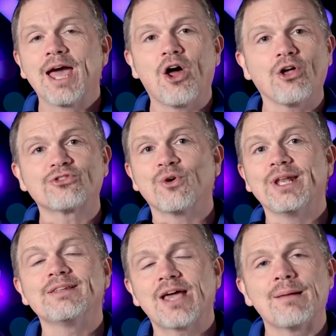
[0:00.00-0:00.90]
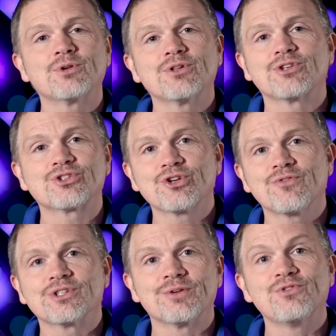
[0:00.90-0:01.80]
And also, anytime during the
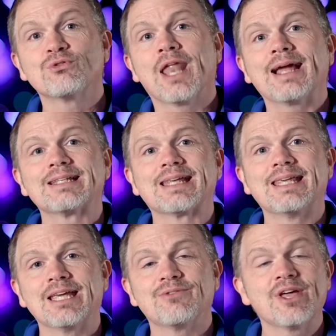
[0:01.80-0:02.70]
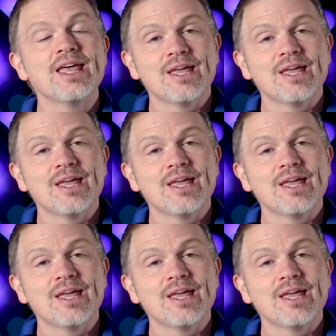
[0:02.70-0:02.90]
service, if you'd like to give,